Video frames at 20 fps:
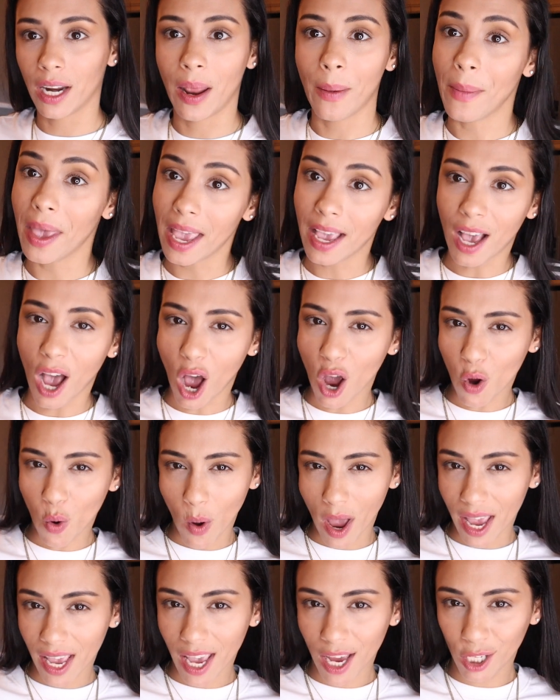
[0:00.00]
gonna make a
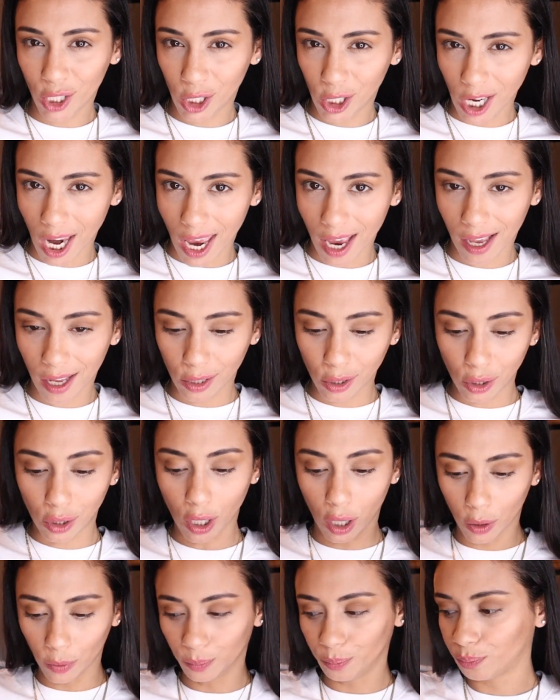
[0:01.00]
quick shake.
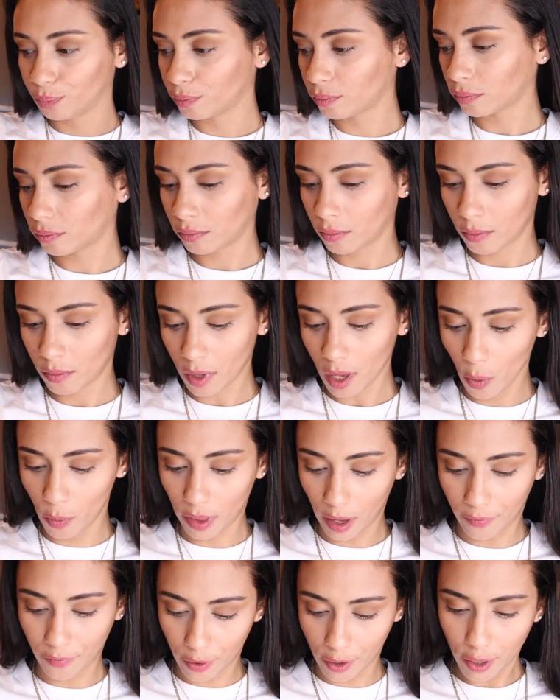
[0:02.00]
So
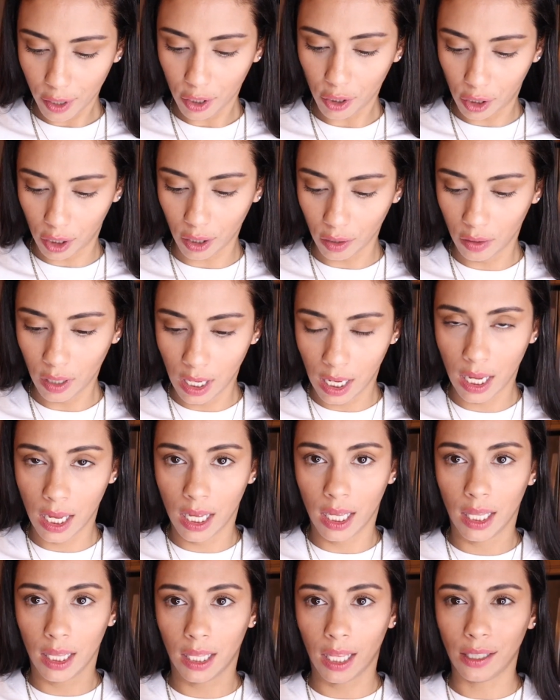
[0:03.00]
without further ado,
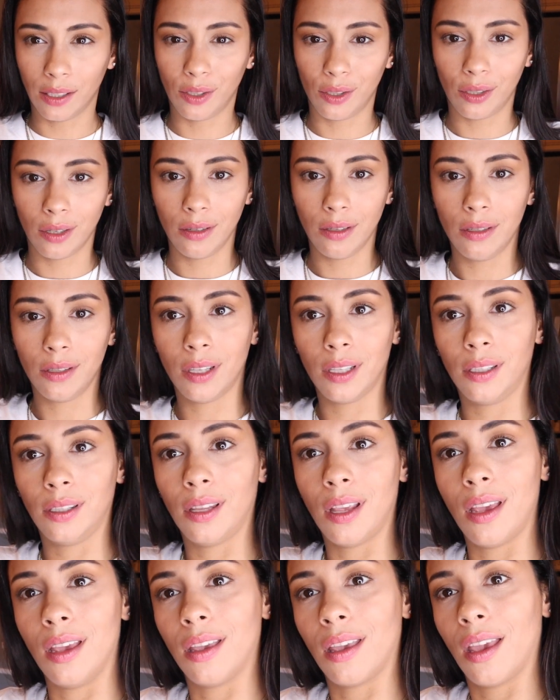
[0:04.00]
let's show you
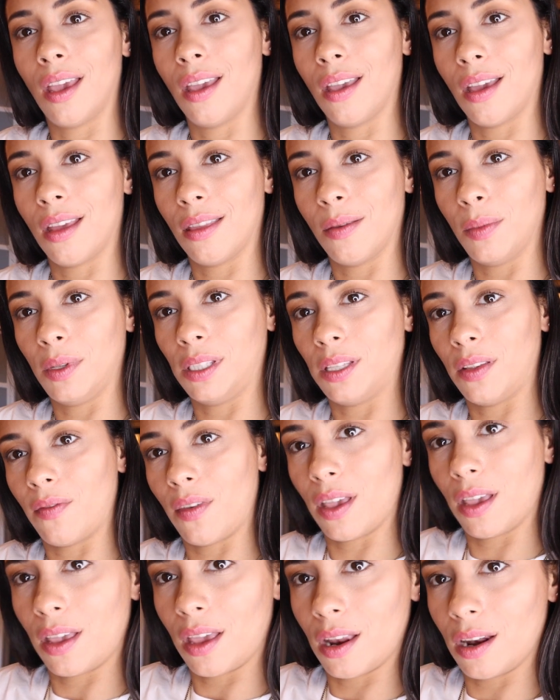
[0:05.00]
this. Like, hang on, let me see if
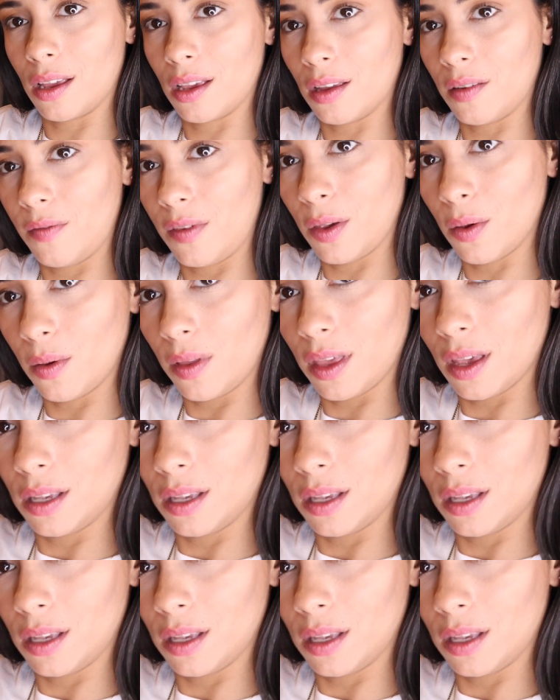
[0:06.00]
I can get a good view of